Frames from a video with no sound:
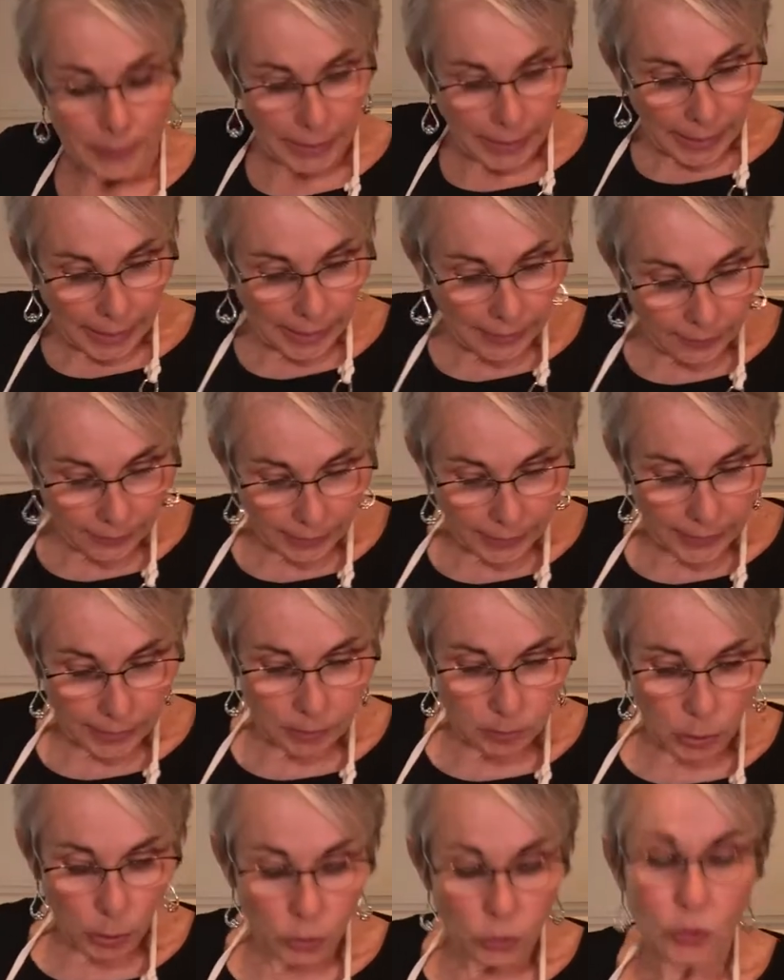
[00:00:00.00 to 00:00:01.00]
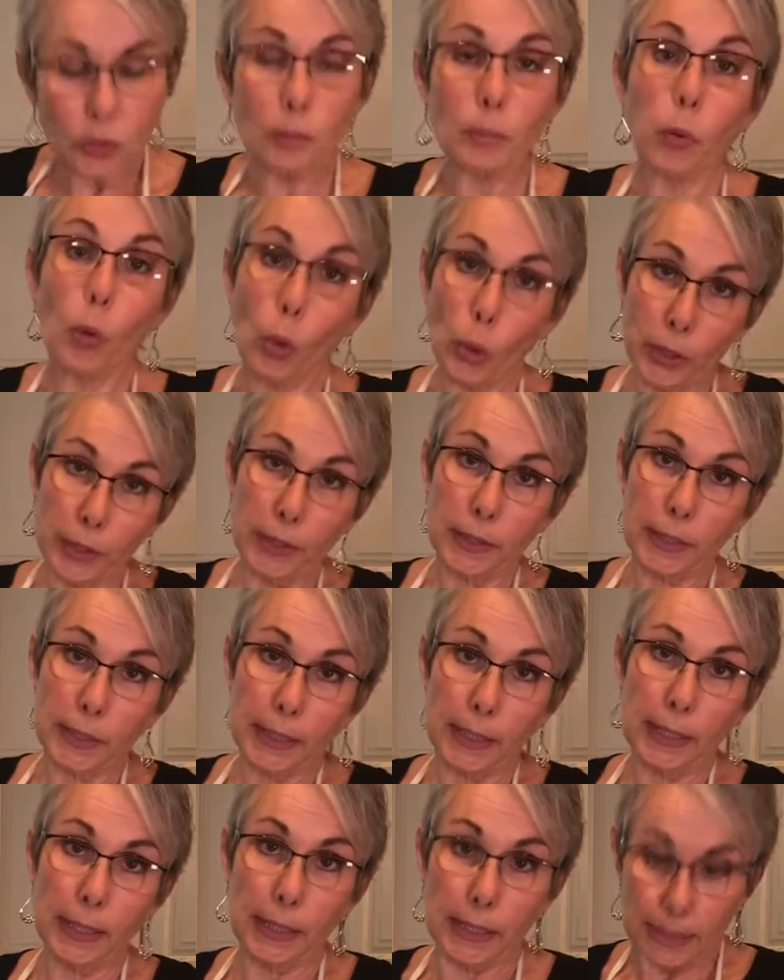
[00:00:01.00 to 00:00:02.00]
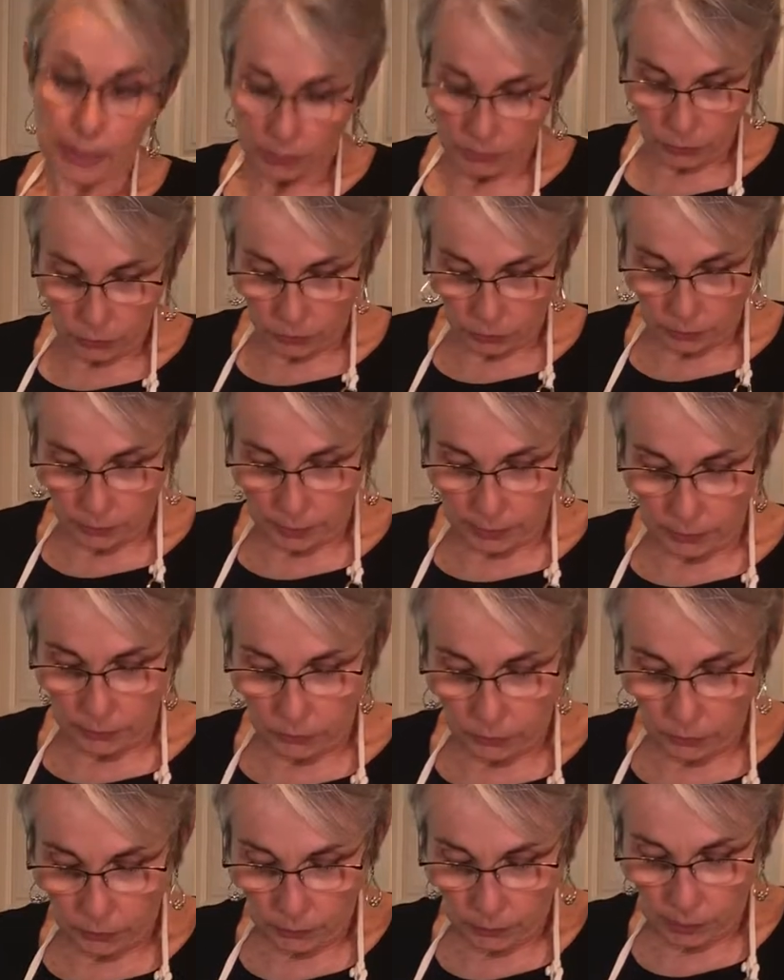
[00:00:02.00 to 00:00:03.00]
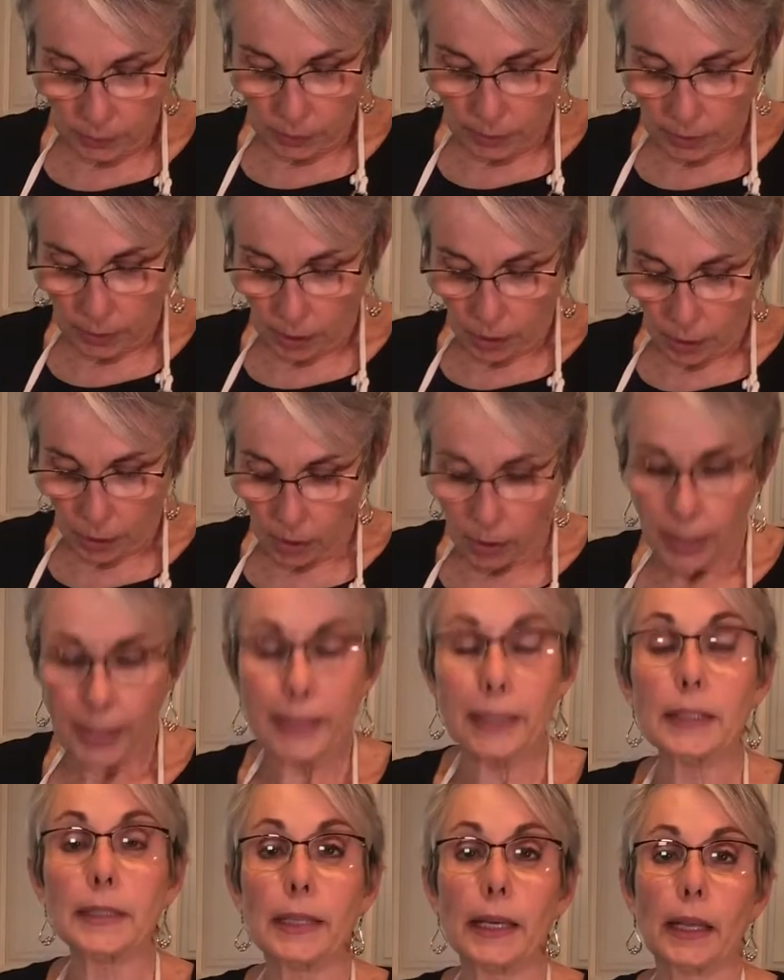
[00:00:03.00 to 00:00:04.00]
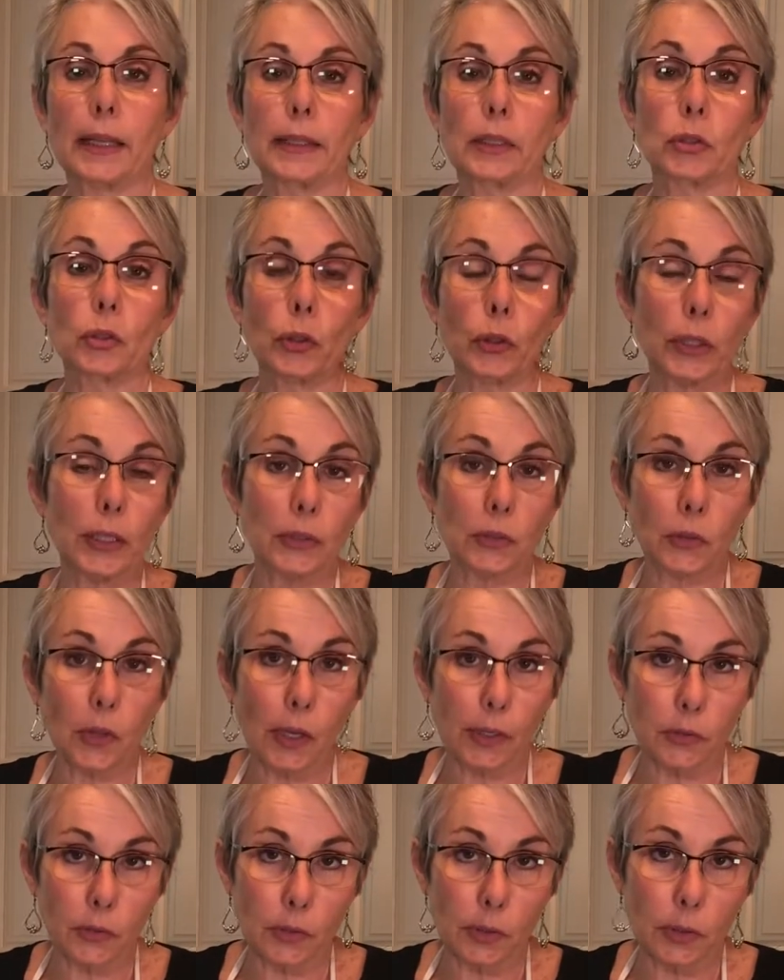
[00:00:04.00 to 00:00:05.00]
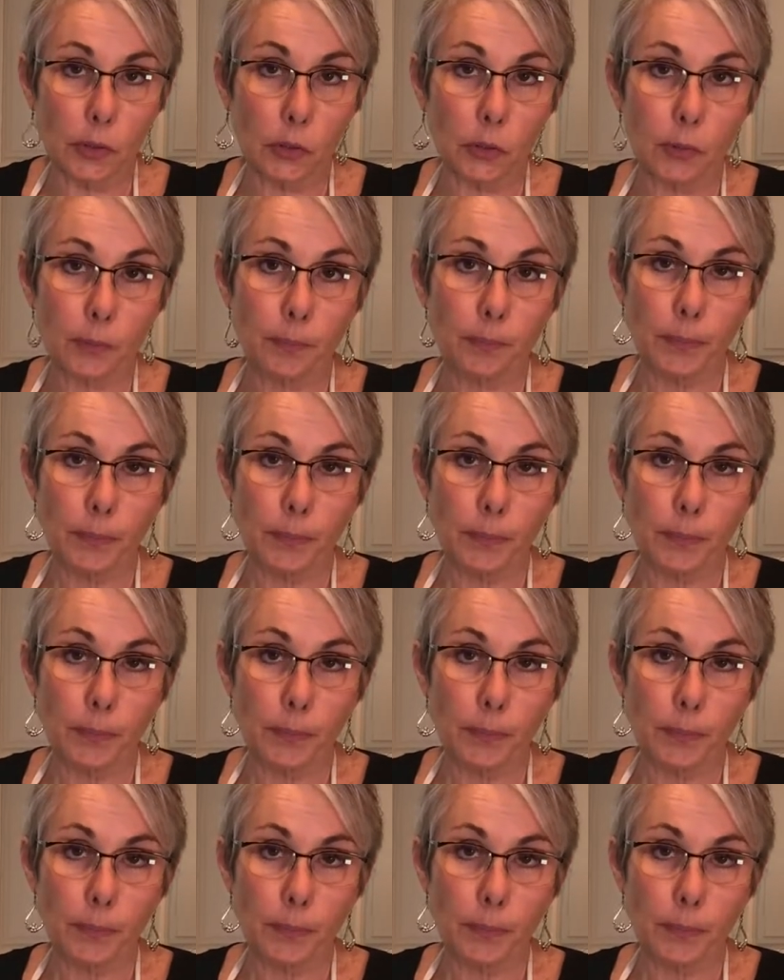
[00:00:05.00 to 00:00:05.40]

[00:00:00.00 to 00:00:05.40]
And then, most importantly, is this hot Italian turkey sausage.